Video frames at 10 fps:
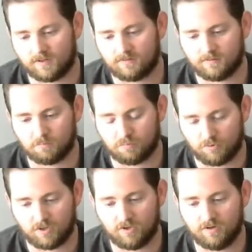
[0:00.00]
that's a
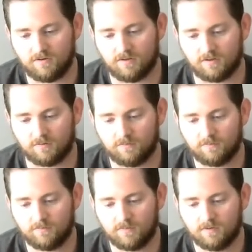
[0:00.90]
pretty good deal.
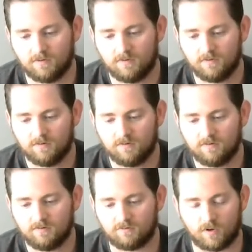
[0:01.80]

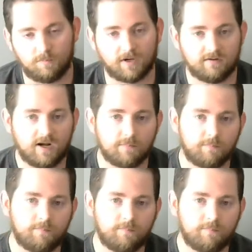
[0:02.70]
So I picked it up.